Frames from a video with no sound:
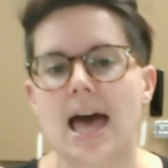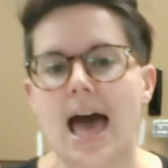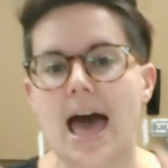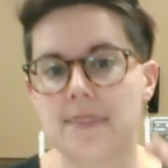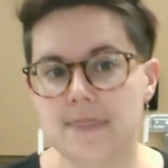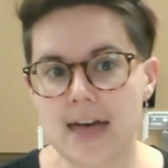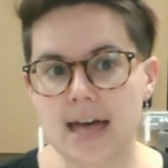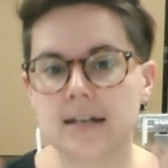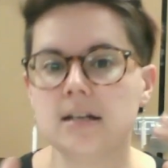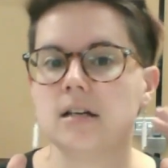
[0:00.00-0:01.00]
and
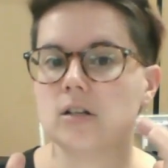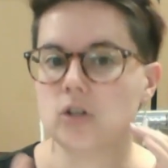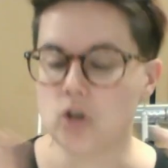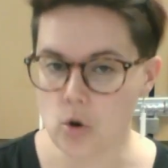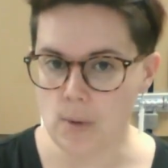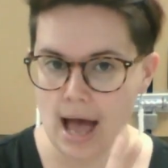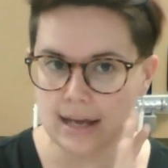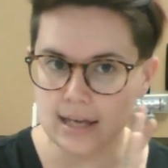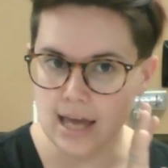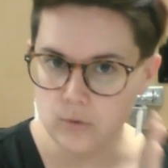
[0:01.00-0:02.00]
then go back
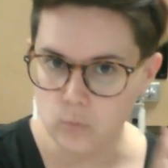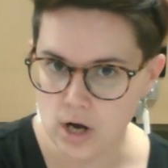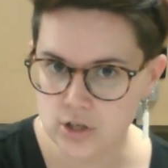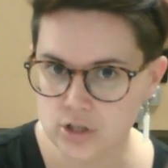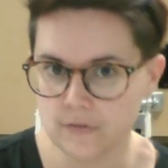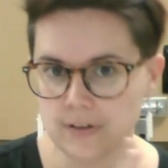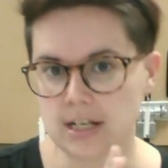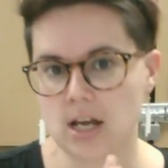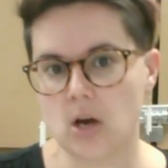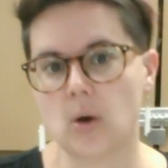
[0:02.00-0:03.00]
and watch the
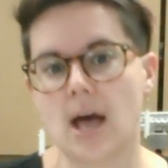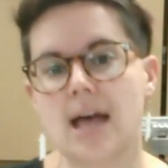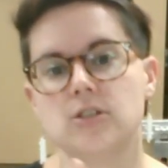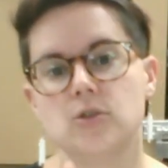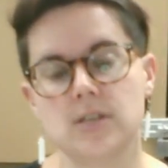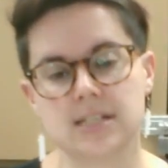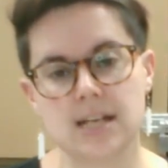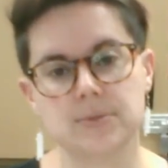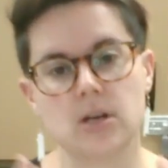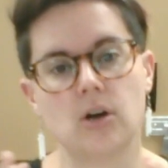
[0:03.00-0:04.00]
video and do the
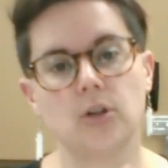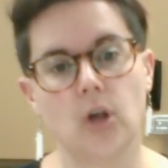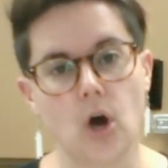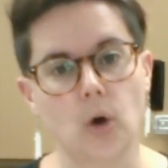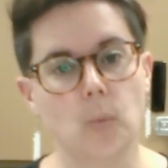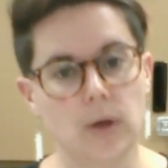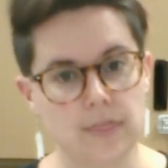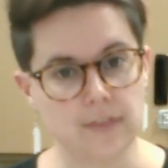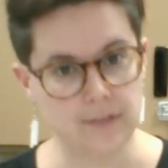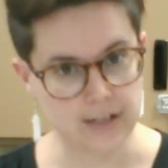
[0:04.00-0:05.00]
steps along with
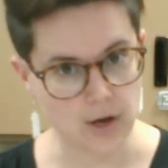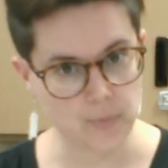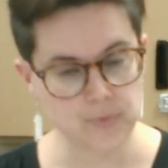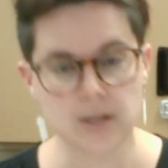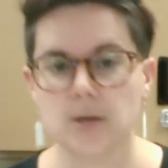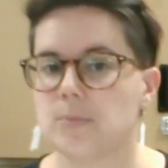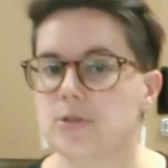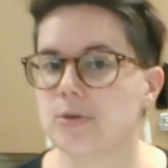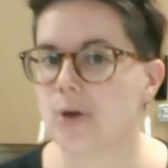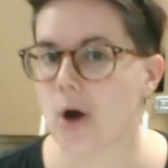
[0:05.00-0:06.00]
the video. But
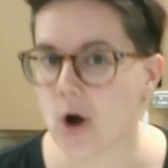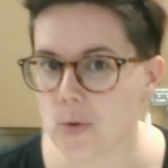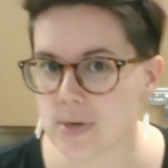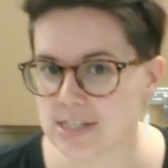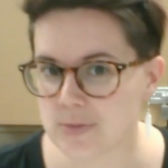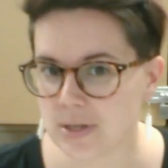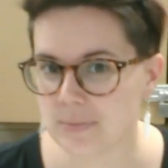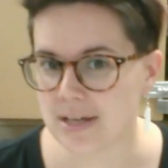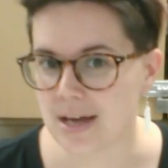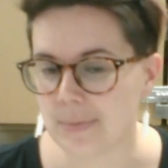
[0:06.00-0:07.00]
you can always speed
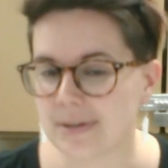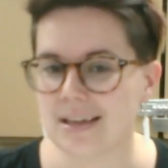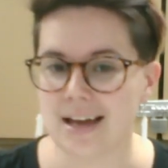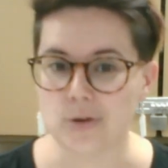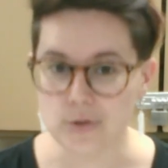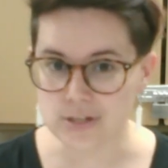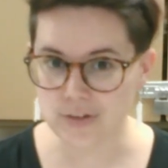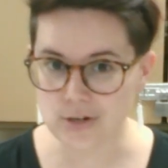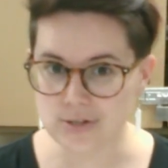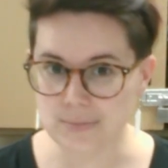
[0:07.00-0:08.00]
me up. I know these
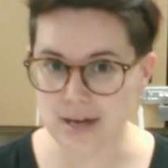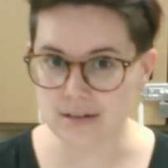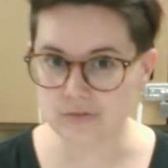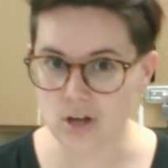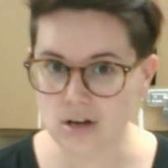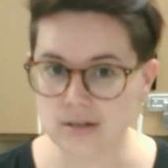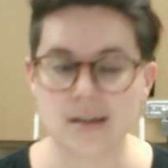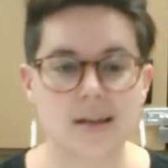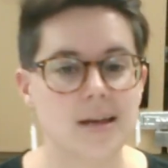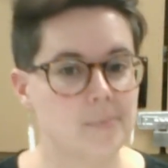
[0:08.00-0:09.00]
videos seem kind of long,
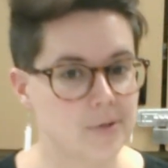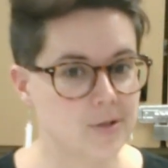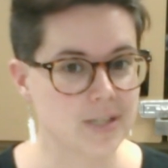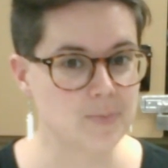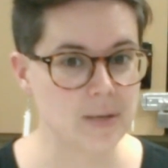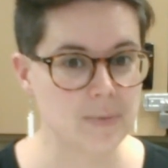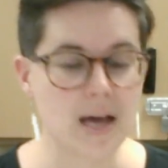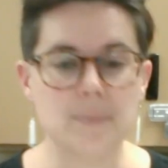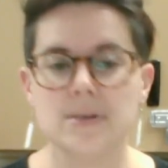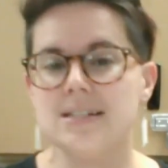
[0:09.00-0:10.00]
but you can speed me
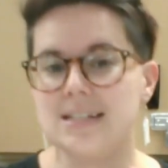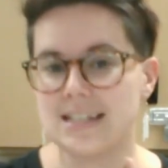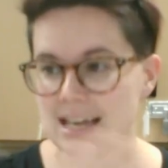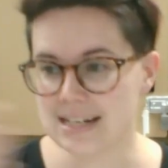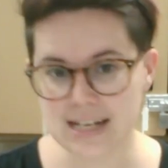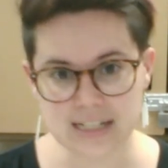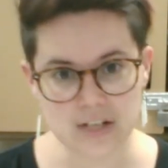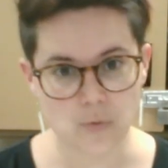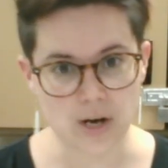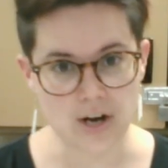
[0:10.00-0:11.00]
up to get an idea
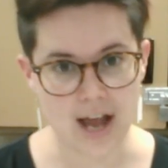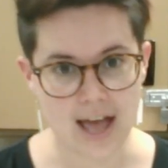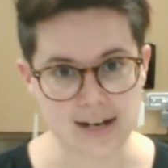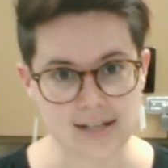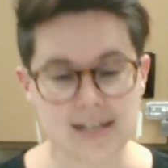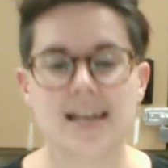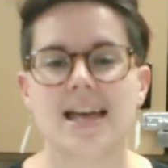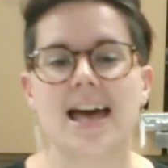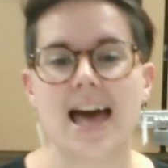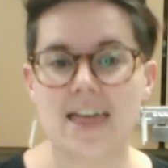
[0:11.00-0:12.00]
of where you're headed
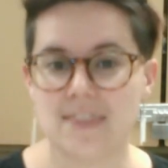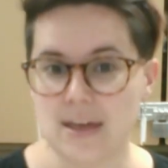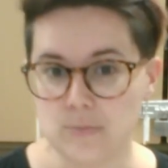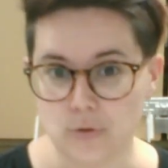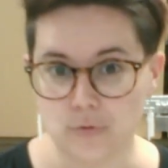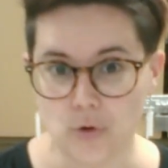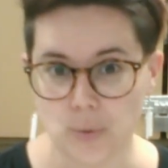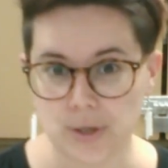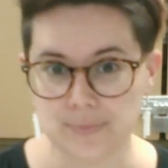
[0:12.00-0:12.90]
and then move forward.